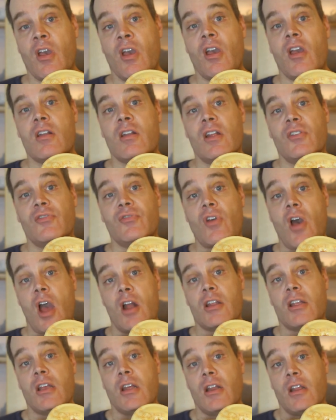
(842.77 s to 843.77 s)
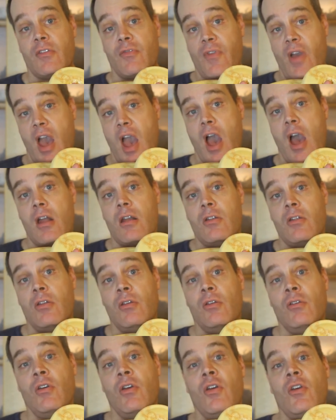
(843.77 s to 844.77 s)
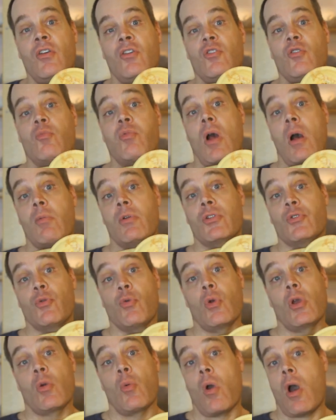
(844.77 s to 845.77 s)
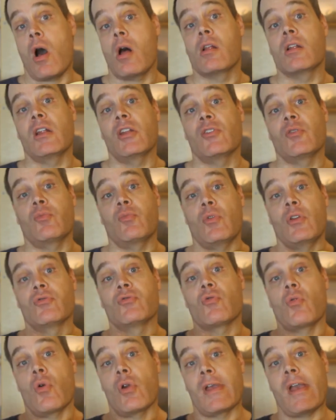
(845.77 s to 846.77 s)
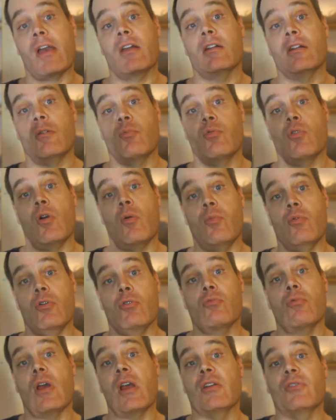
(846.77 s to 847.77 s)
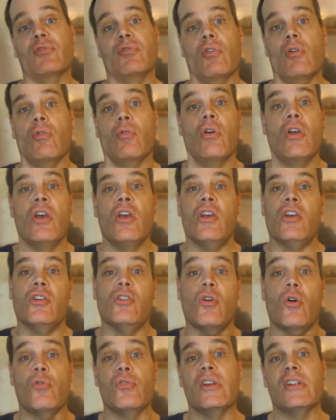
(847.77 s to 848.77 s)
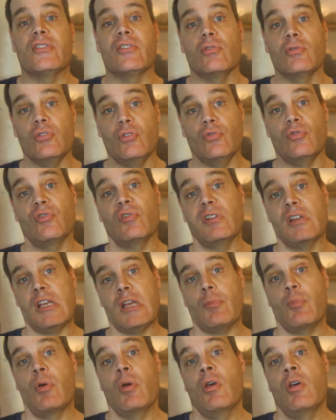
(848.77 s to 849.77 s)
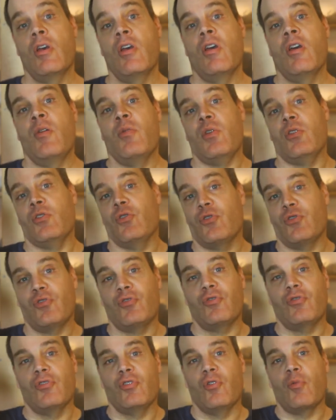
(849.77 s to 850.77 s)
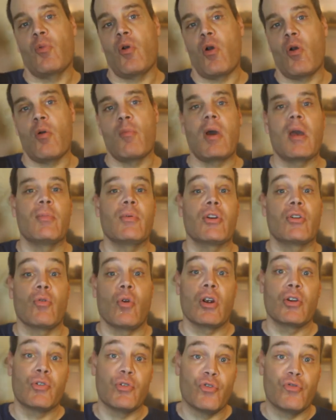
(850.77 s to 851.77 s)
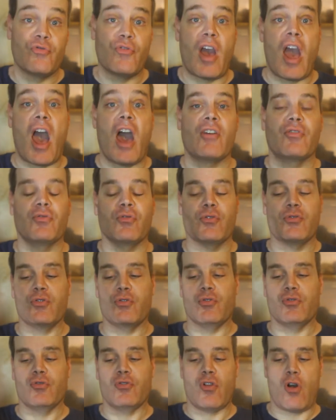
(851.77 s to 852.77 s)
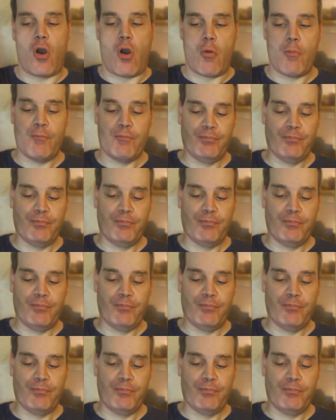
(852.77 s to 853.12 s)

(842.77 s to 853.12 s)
and it's not getting fat, you're probably doing well, and it's growing at an appropriate rate. So you don't need to lose sleep that your boa might be growing too fast or too slow.